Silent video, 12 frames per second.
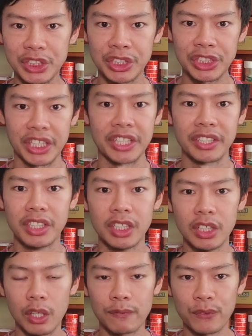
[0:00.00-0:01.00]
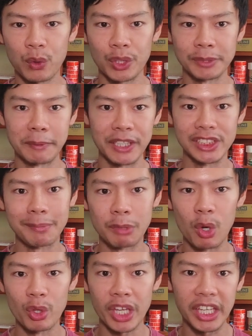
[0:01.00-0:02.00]
research, and of course, because
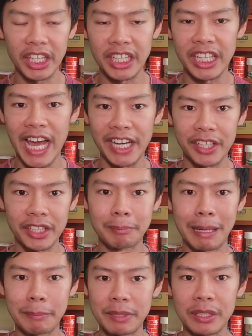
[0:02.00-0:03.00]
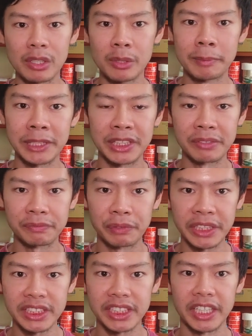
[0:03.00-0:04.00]
I'm located in Canada, it might be a little bit
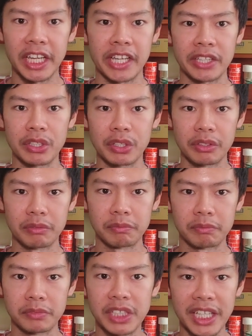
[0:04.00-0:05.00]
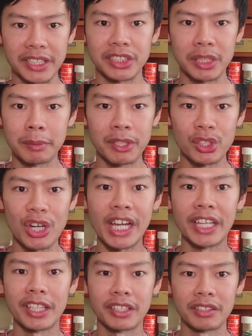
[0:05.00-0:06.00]
different. And yeah, give it a
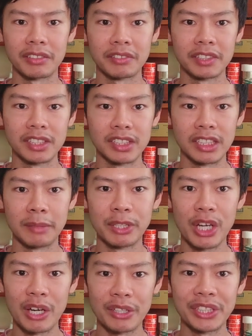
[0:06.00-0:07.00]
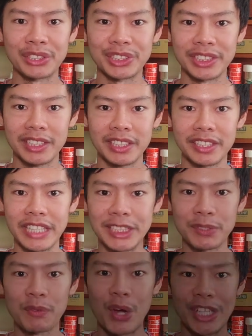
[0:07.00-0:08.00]
try and let me know how it goes.
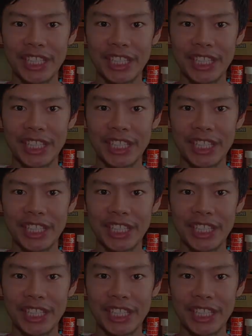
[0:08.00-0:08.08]
Thanks for